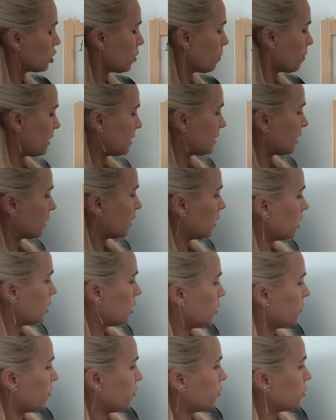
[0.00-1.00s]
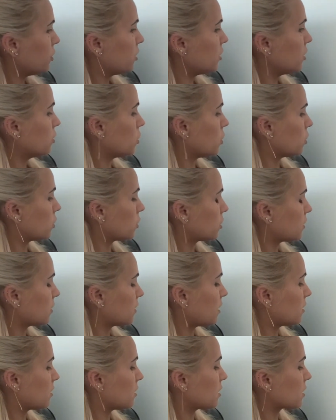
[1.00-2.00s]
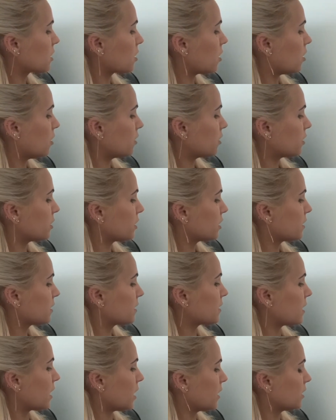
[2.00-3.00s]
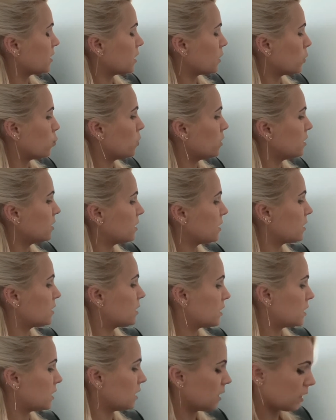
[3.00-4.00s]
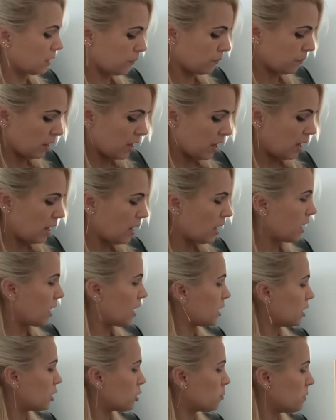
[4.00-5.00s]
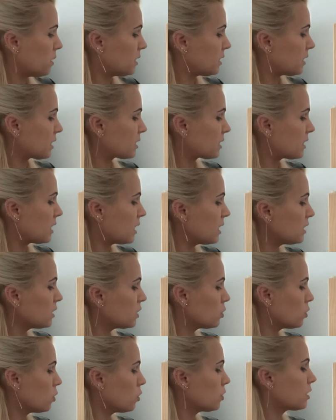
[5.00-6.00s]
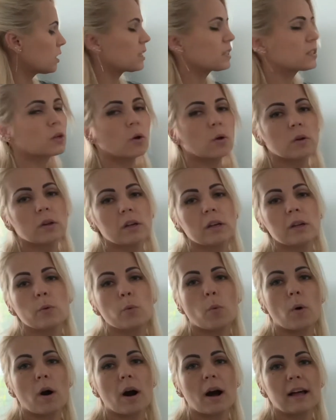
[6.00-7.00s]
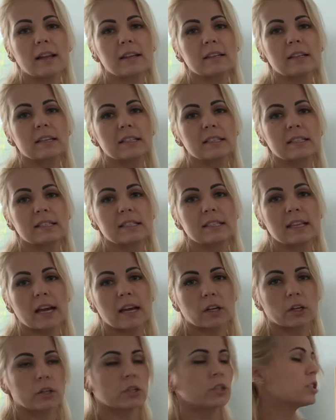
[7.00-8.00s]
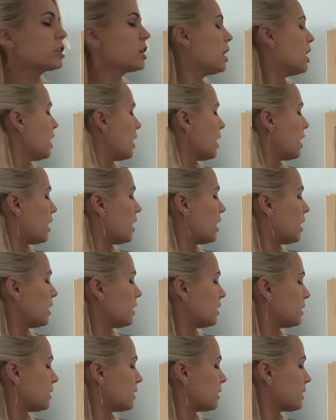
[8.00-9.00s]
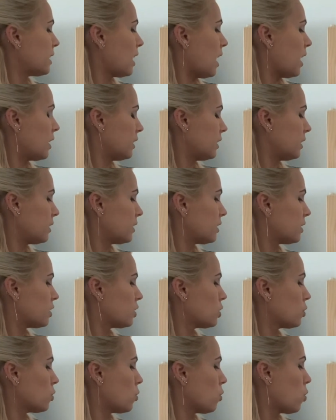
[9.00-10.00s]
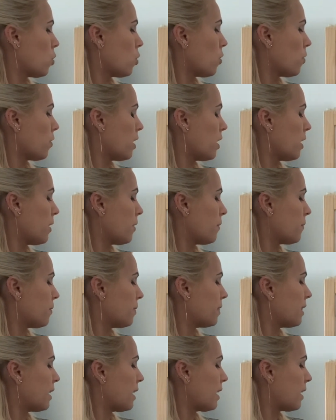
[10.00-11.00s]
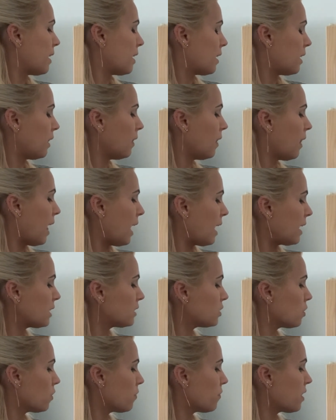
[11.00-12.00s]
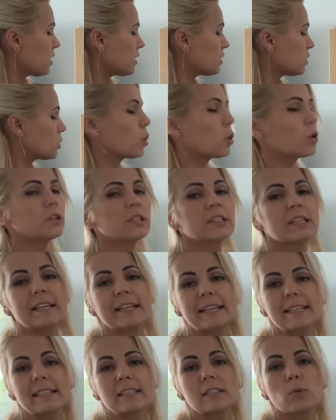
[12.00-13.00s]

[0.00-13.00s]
basically, if you see a note that is colored inside and with a stick, it means that this note has only 1 second inside it. So the length of this note is